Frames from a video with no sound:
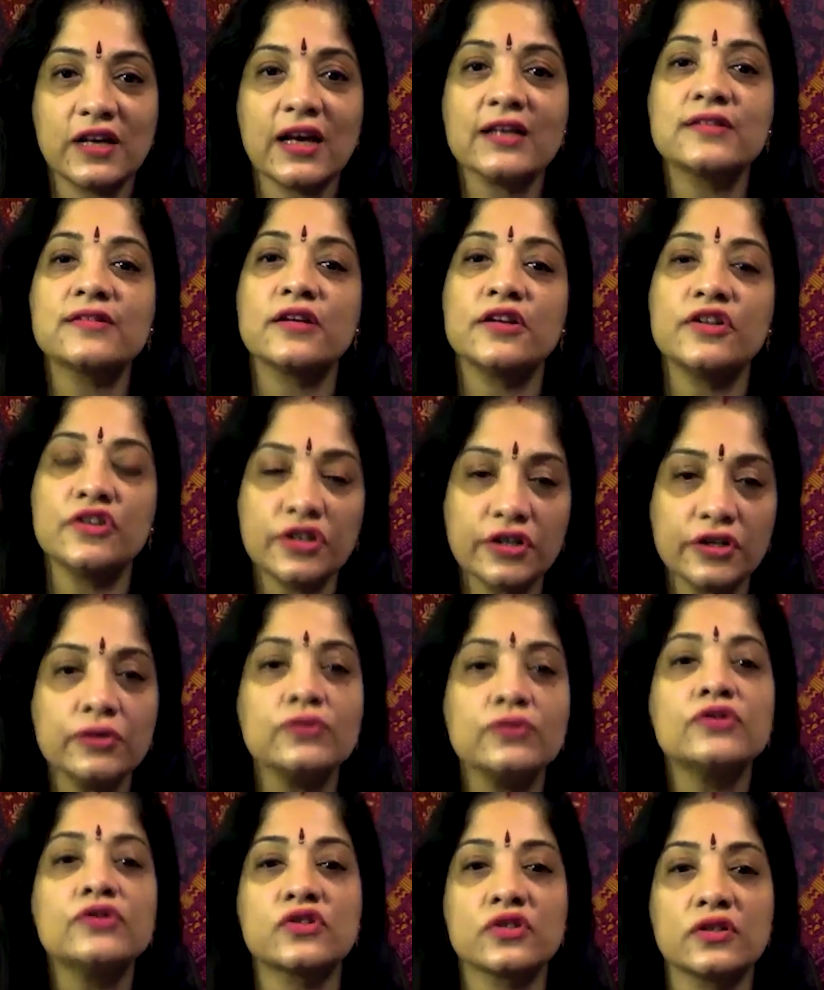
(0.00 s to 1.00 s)
has
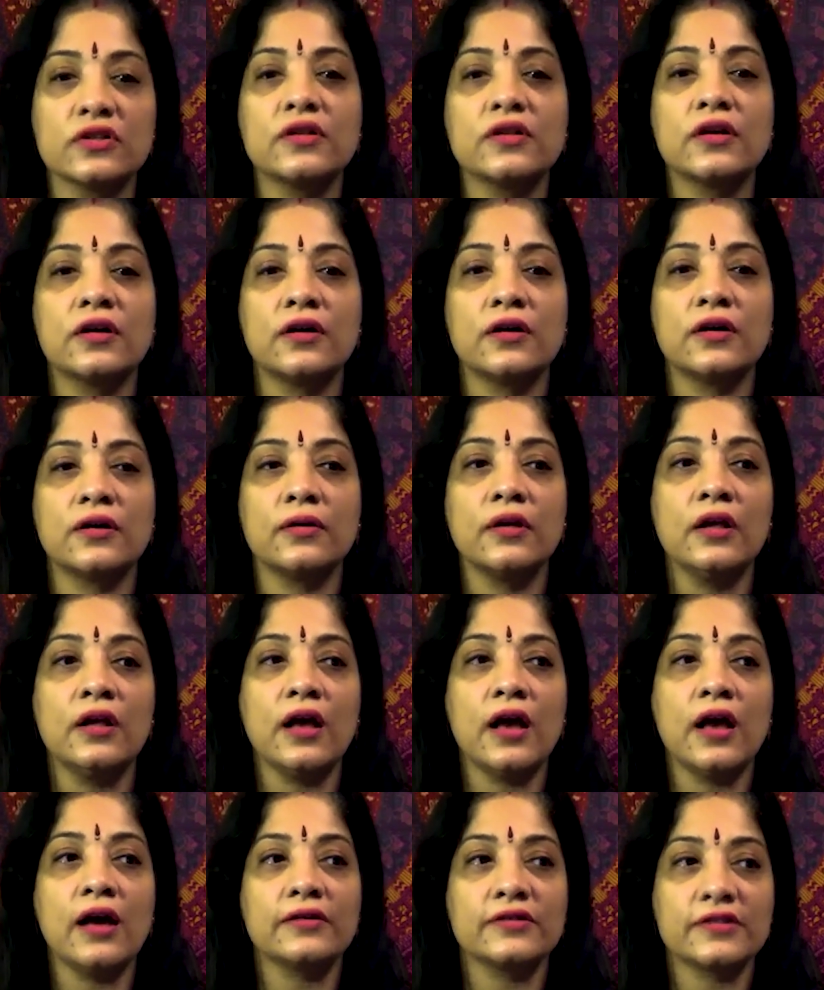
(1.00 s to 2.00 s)
introduced
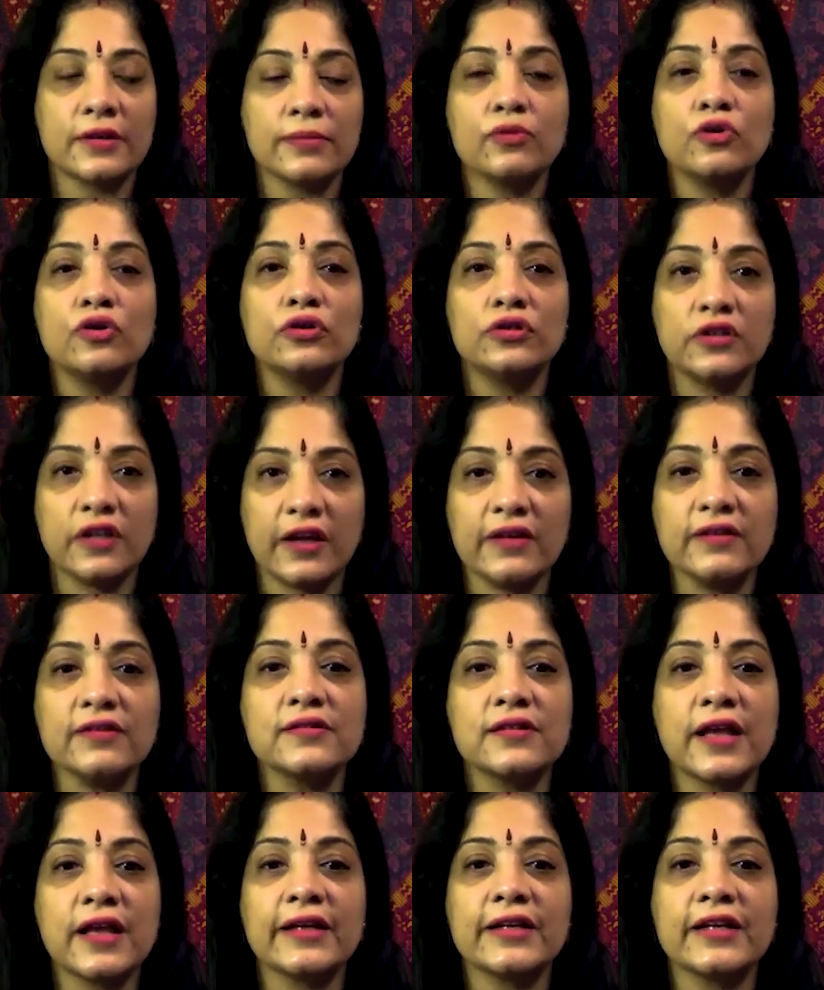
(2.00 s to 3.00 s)
some good
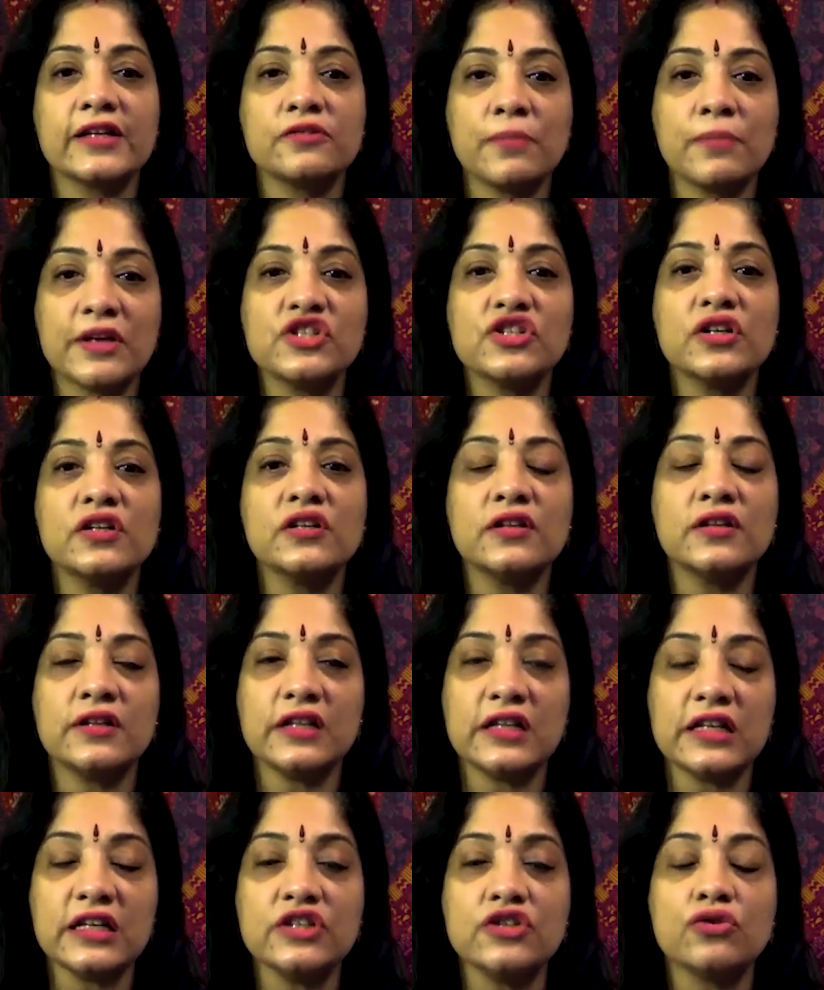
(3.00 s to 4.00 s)
things. Like it has mentioned the
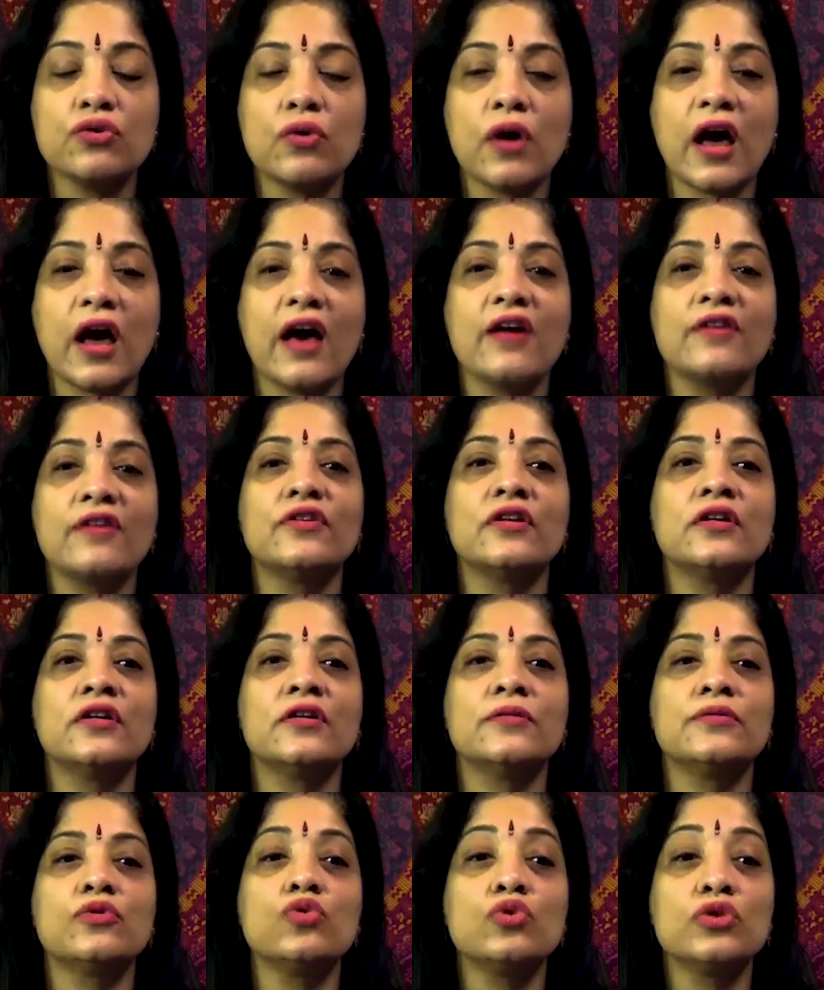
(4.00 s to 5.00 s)
need to have
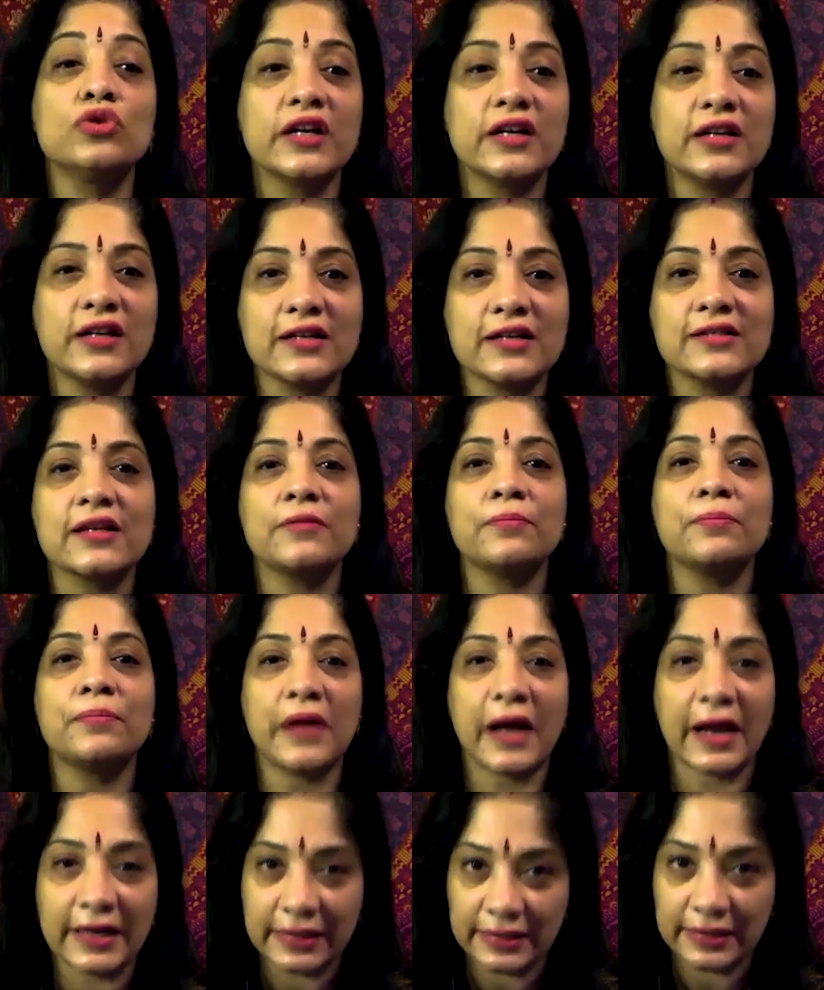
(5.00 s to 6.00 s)
rootedness and
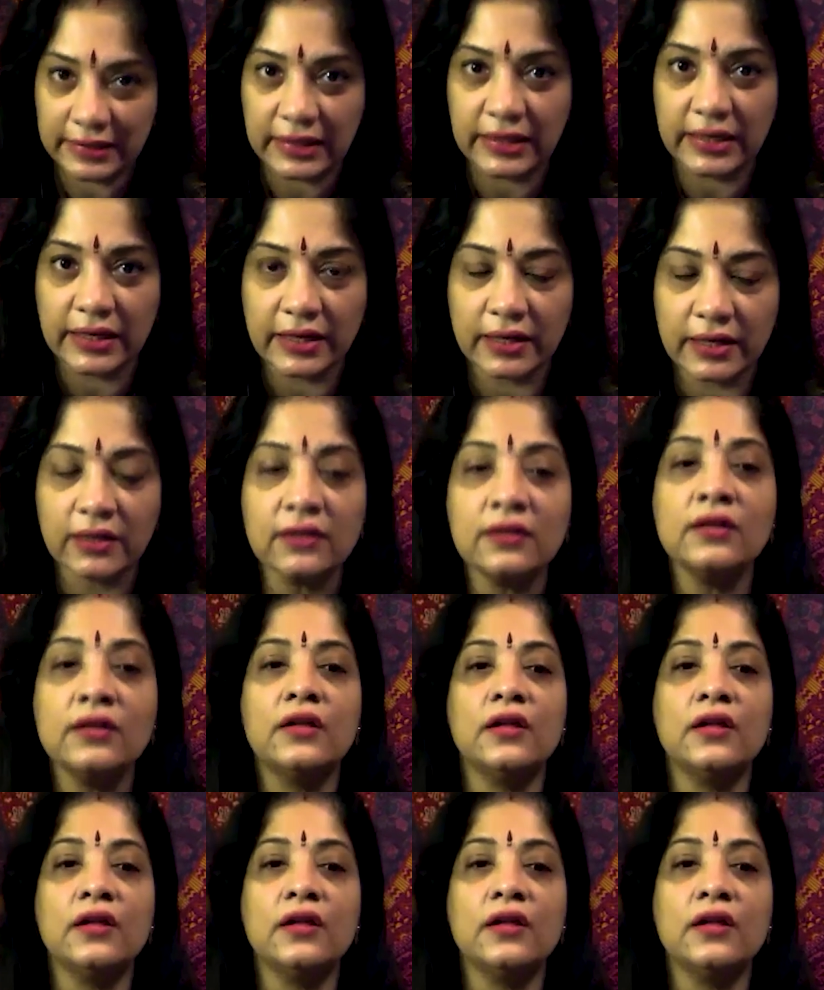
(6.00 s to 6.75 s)
pride in India.